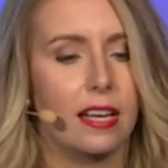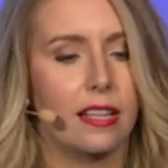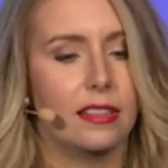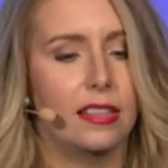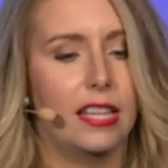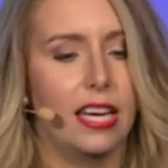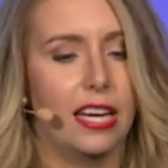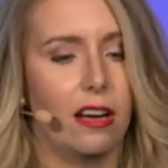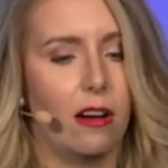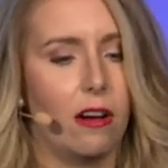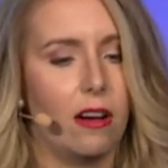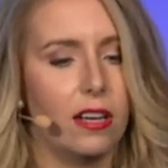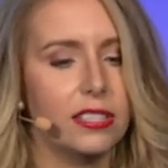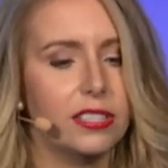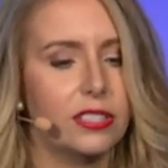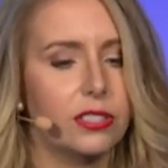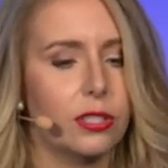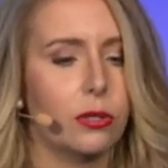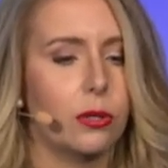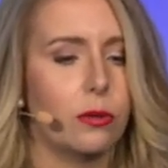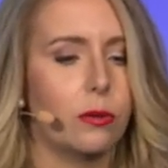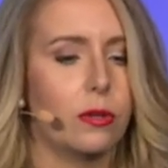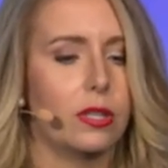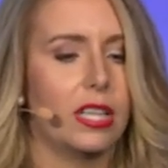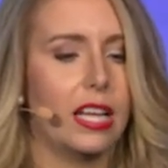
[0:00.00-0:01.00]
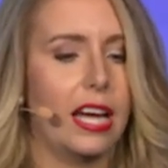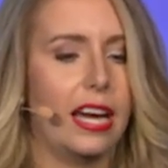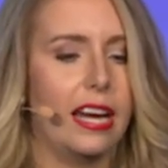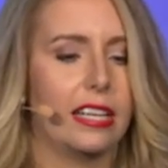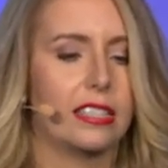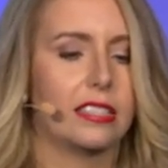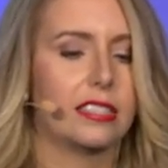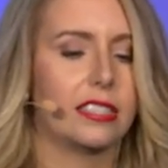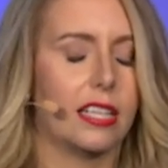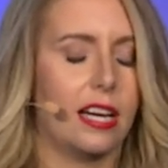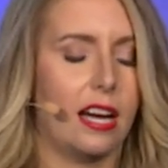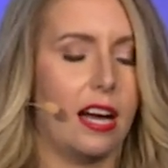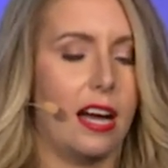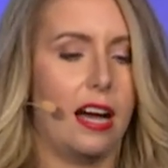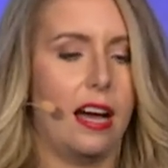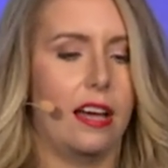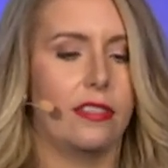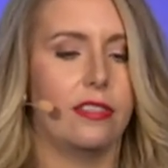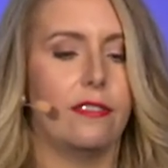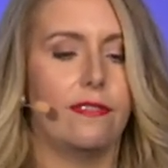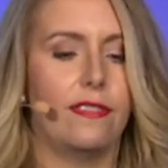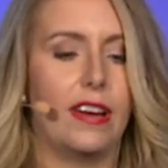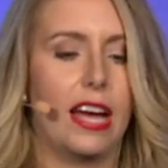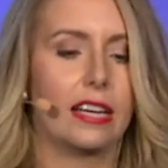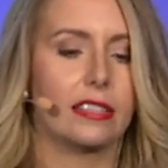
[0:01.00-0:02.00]
They also liked
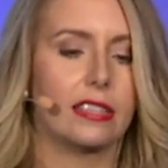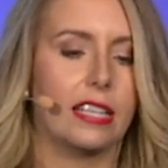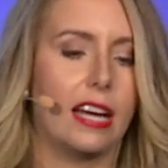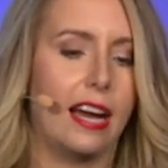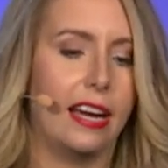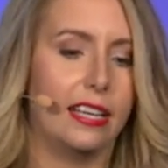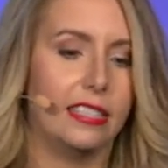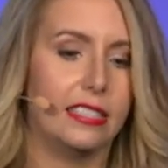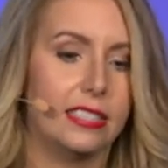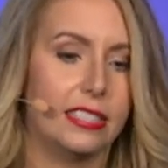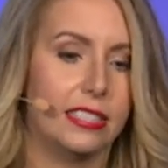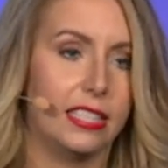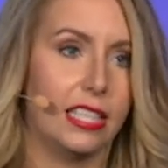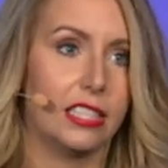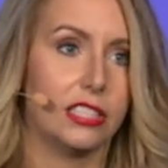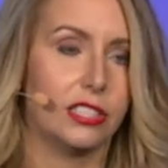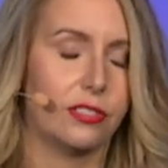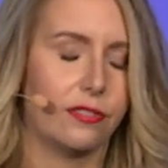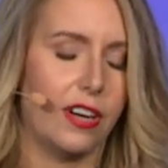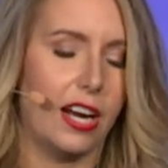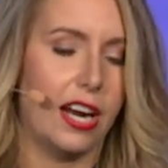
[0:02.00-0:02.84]
the fact that ICS for